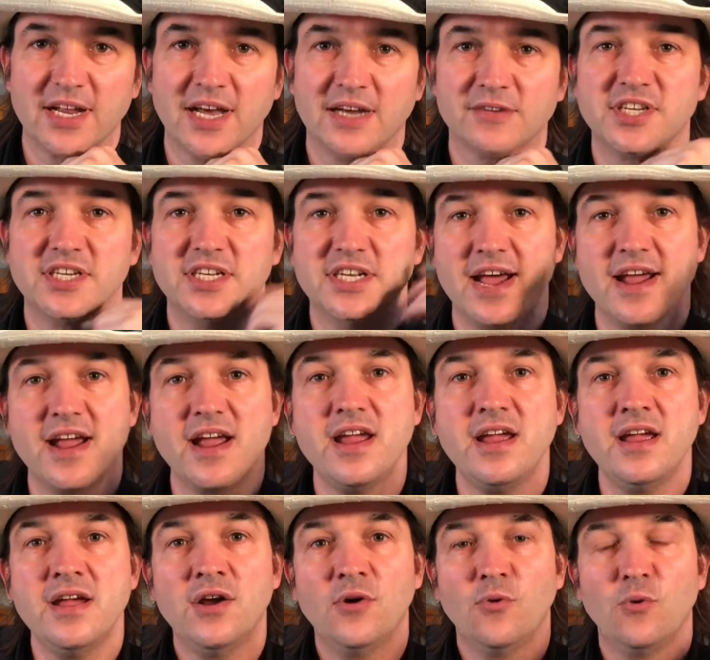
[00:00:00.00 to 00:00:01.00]
Now
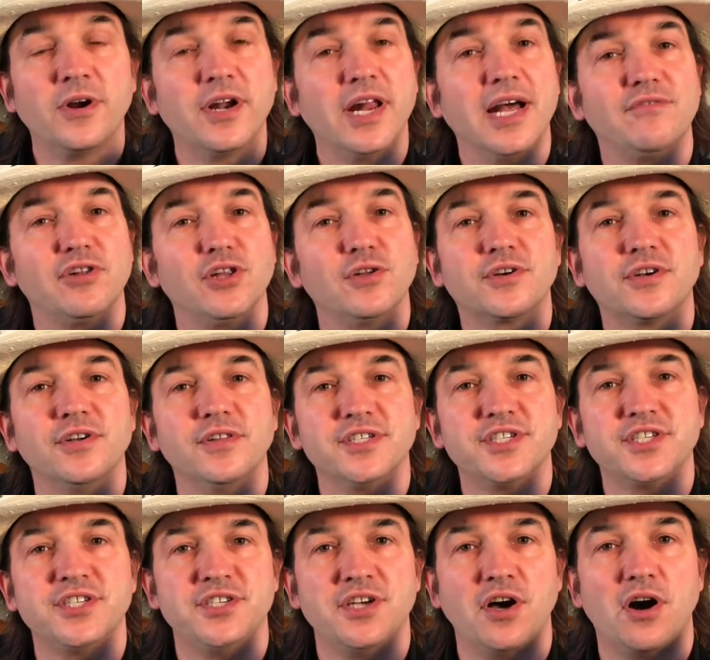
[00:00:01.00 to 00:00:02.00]
today we're going to have a look at the
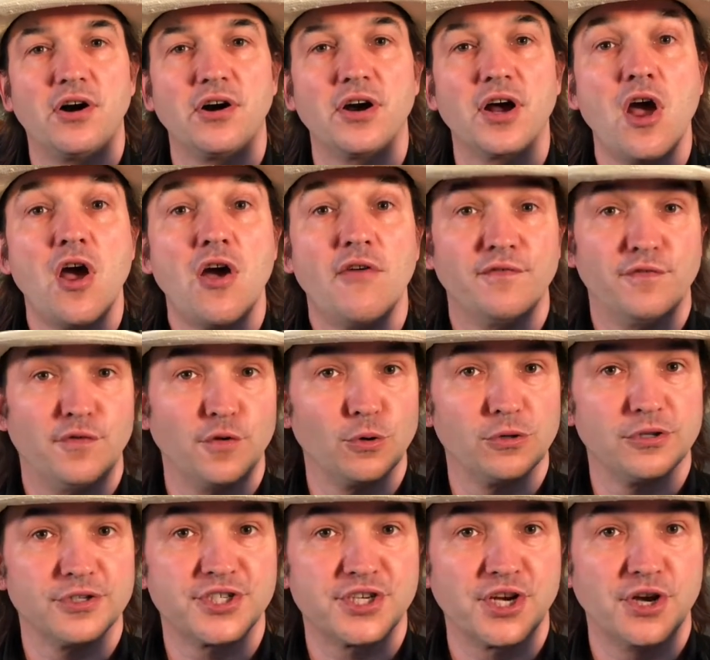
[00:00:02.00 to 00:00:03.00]
song
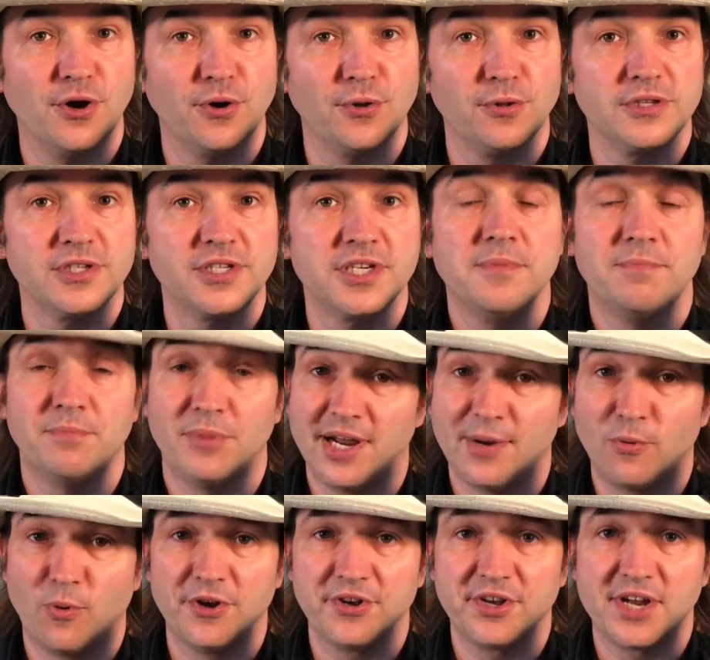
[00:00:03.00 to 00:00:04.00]
Fool's Gold by
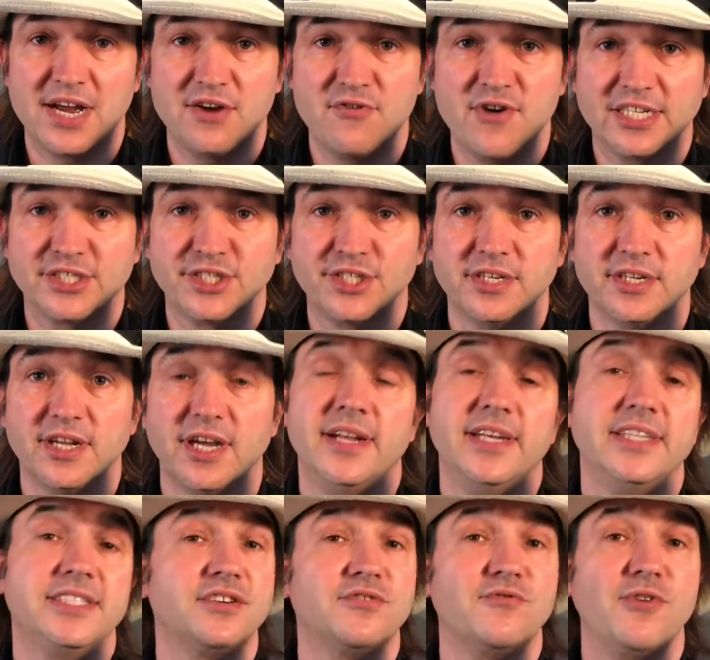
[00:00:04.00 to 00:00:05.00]
One Direction, and
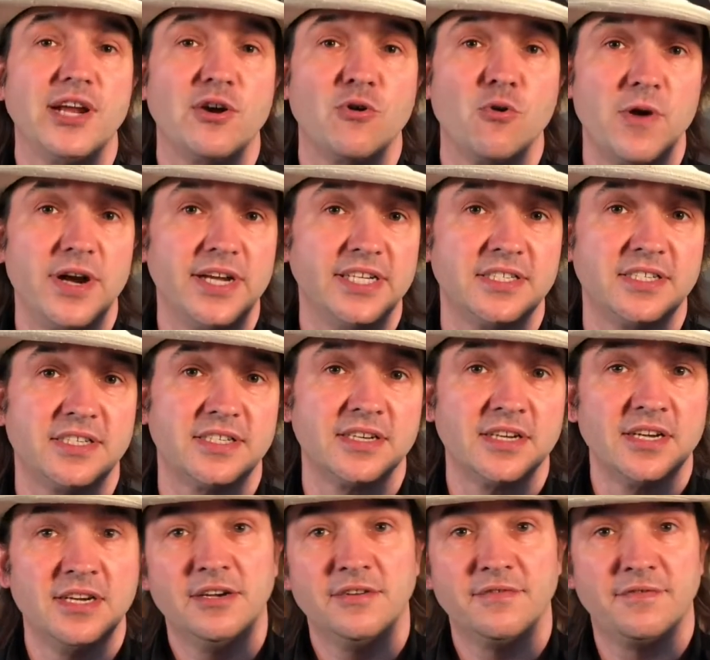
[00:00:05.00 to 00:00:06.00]
it's a request
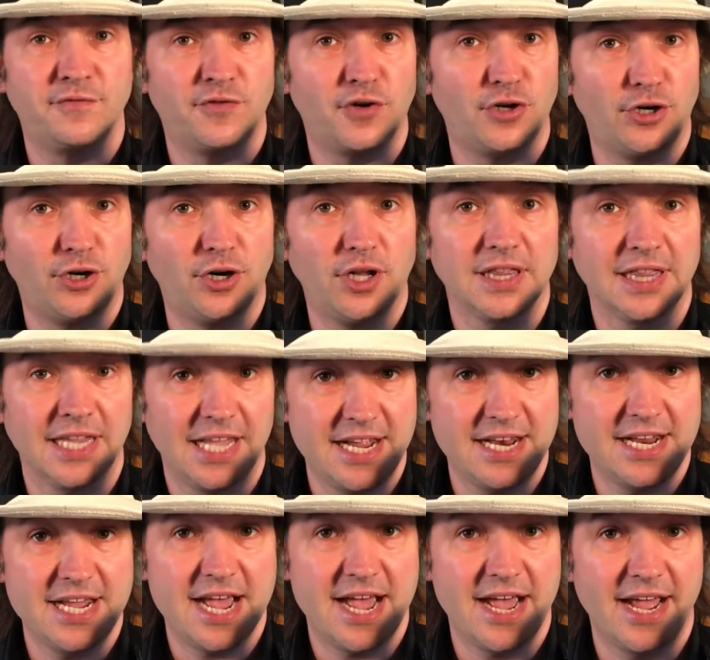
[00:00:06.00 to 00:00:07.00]
for
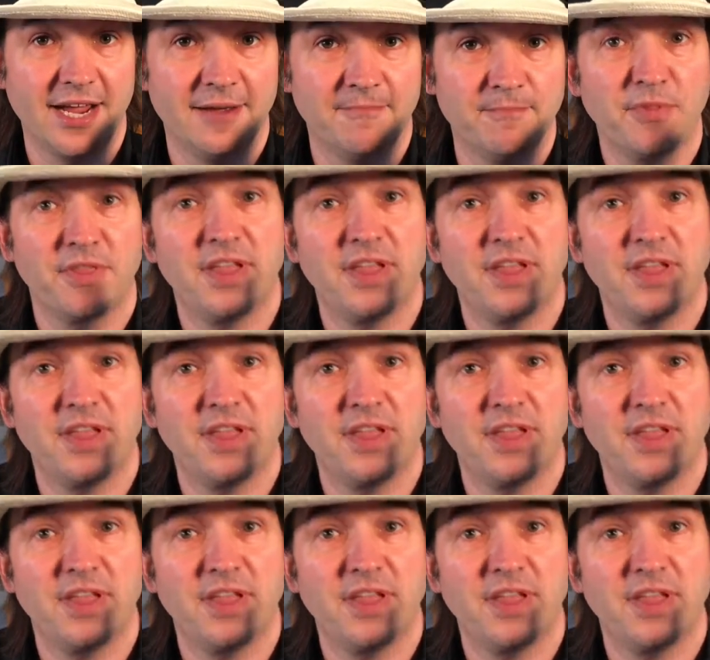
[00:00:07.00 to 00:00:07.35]
Lady A.